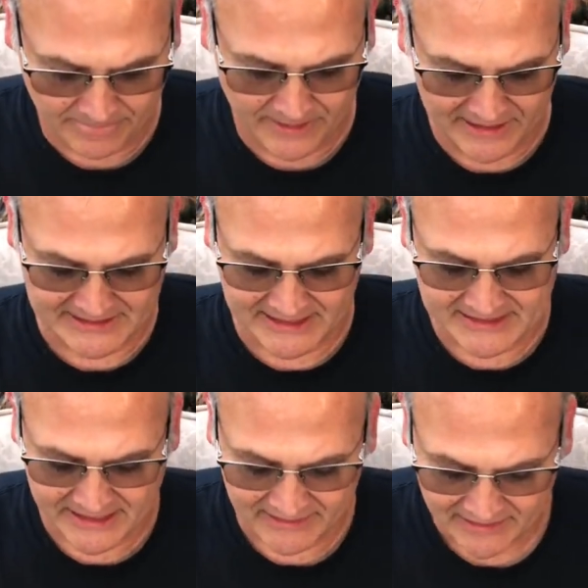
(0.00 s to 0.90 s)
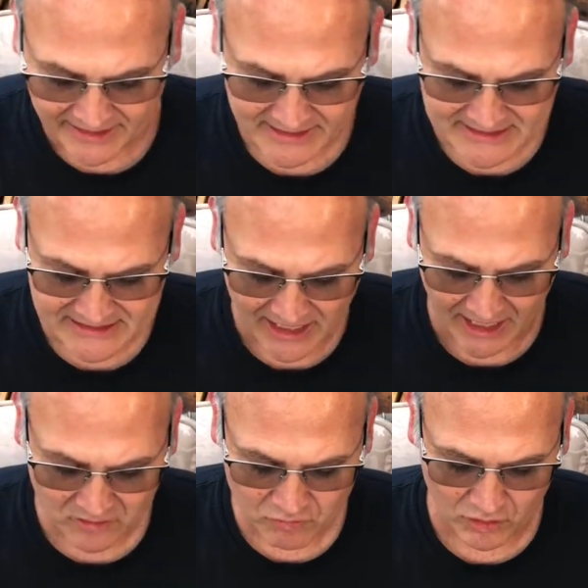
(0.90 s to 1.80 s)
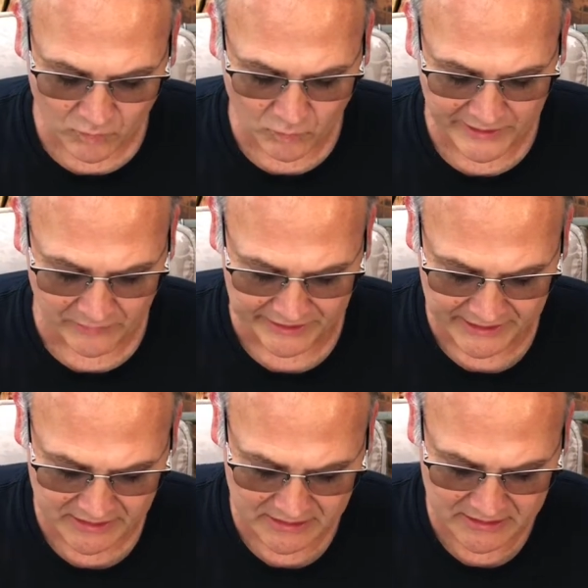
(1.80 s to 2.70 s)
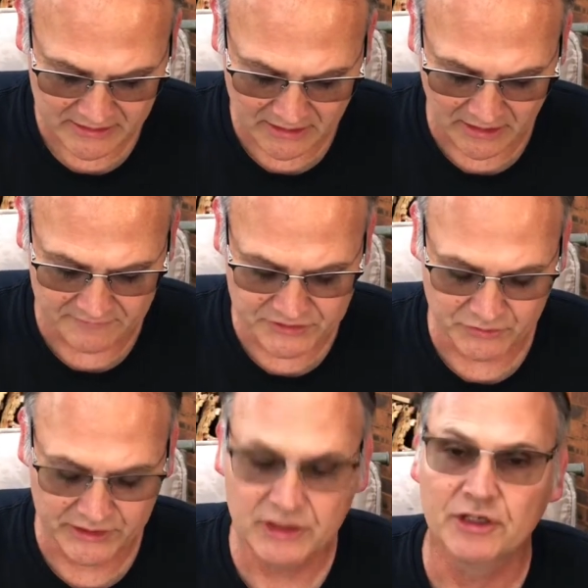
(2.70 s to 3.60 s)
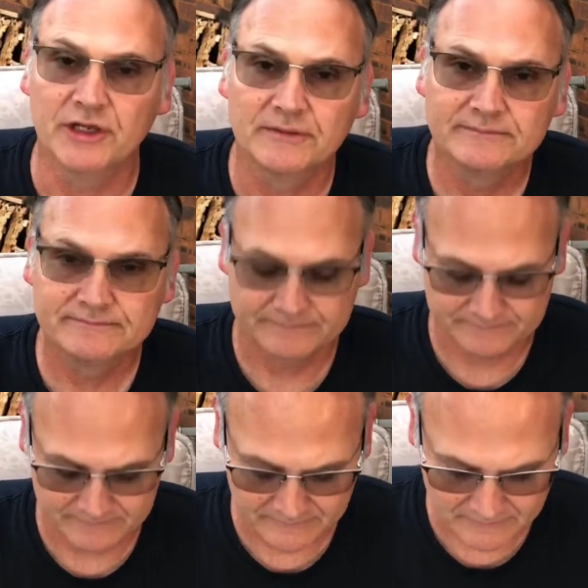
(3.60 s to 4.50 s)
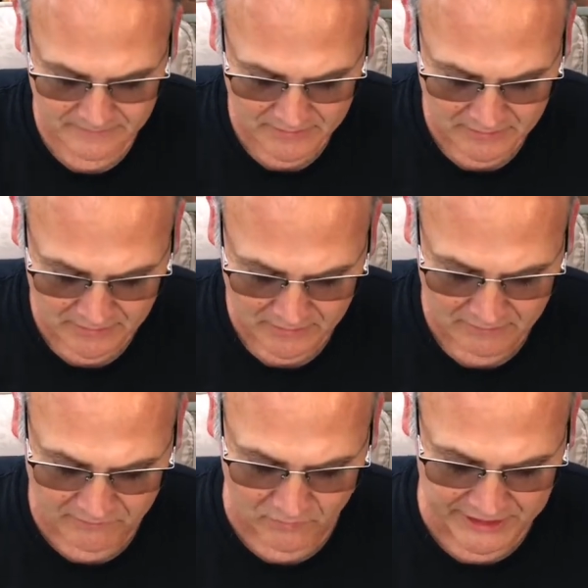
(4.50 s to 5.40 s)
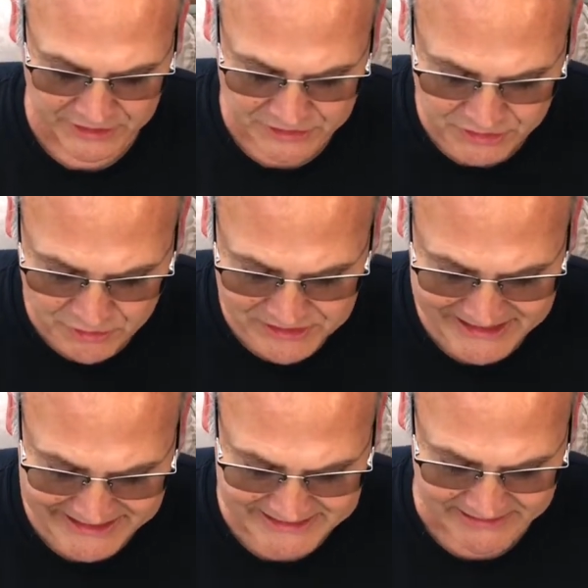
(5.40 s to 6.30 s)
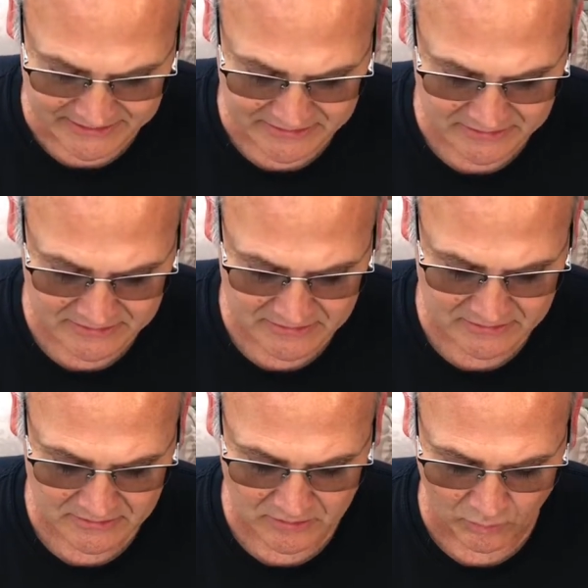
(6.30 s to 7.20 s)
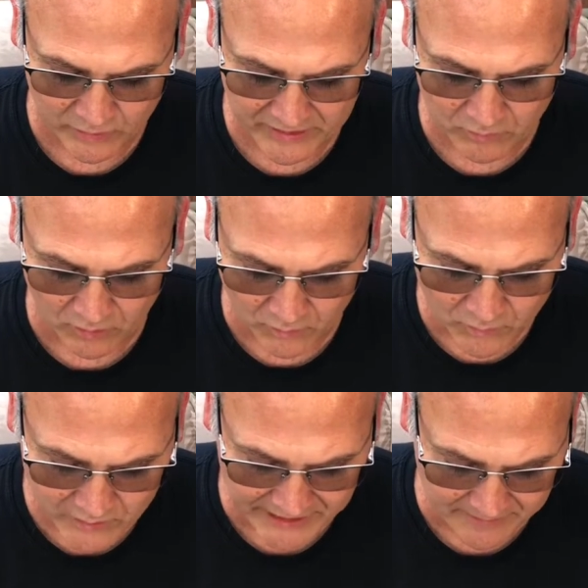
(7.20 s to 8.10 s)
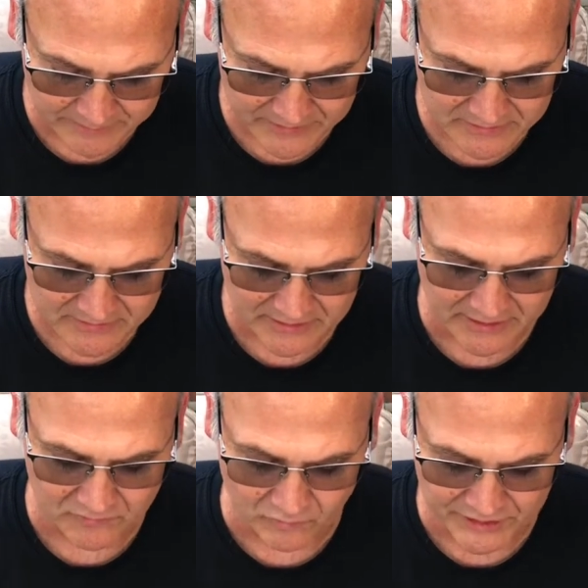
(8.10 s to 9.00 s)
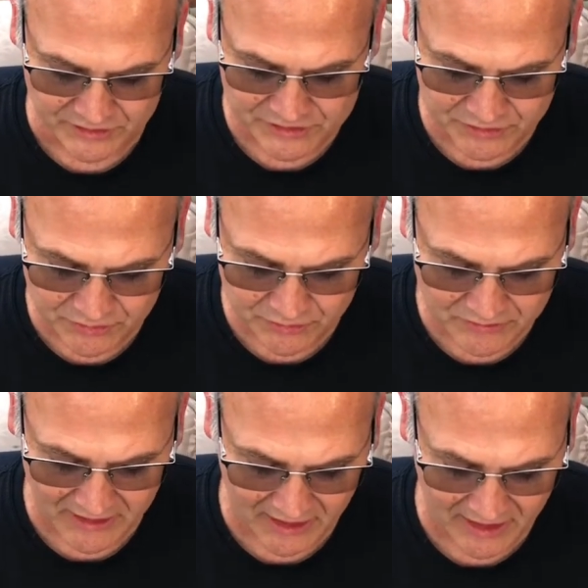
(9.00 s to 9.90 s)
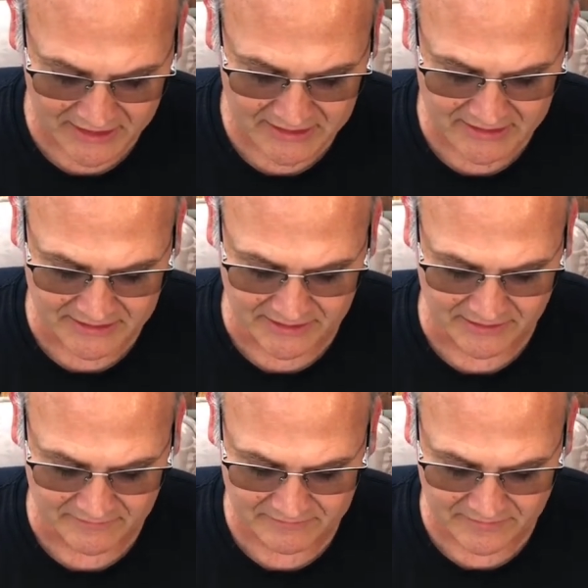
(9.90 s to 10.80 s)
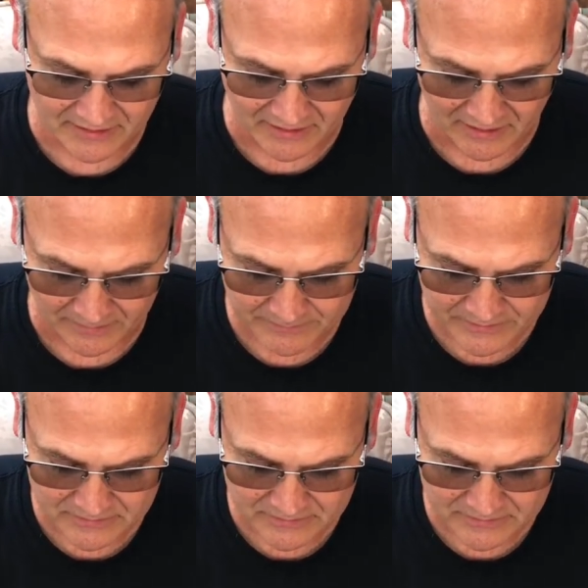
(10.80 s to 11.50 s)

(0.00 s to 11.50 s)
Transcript: He says, and let us not grow weary of doing good, for in due season we will reap if we do not give up.